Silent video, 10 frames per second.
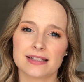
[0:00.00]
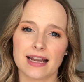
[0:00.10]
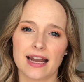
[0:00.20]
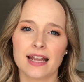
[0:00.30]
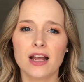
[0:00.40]

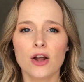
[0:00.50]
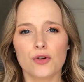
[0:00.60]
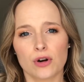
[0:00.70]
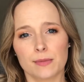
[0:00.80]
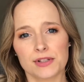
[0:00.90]
say
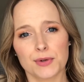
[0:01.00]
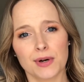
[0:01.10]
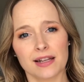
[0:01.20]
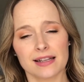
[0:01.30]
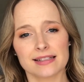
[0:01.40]
normal to
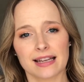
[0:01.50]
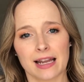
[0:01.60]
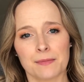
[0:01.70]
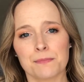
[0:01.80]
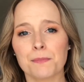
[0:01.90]
oily
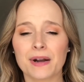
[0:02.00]
skin,